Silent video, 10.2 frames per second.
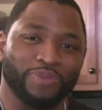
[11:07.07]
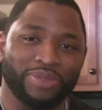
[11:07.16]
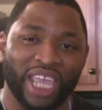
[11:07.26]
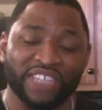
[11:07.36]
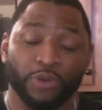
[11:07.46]

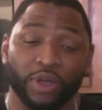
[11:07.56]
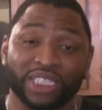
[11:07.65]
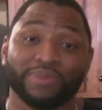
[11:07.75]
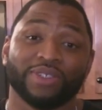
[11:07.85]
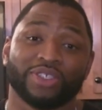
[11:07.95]
Thanks for
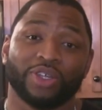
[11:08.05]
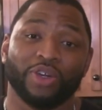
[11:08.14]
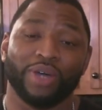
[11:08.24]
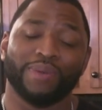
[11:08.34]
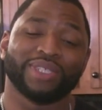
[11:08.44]
watching my
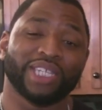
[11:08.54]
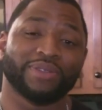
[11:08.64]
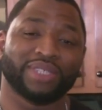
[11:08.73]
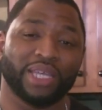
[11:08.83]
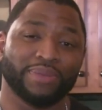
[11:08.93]
show. I'm
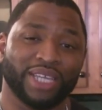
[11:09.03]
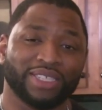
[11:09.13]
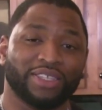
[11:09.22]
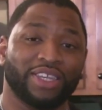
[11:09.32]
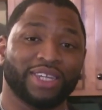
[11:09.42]
Chef Thomas.
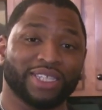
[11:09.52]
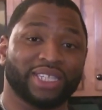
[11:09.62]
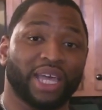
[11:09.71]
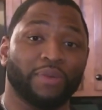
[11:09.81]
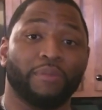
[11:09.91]
I'll see you
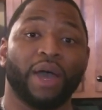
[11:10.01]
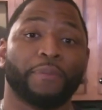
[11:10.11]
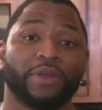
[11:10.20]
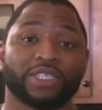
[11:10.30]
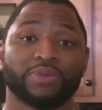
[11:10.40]
next time on My
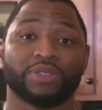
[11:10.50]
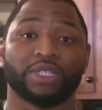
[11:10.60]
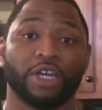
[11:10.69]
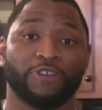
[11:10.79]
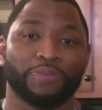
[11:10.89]
Personal
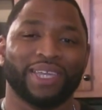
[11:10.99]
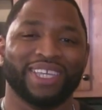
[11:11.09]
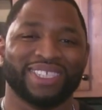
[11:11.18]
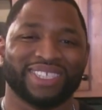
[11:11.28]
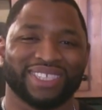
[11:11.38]
Shelf.
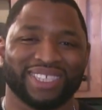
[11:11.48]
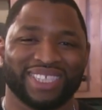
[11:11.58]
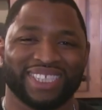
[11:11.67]
Peace.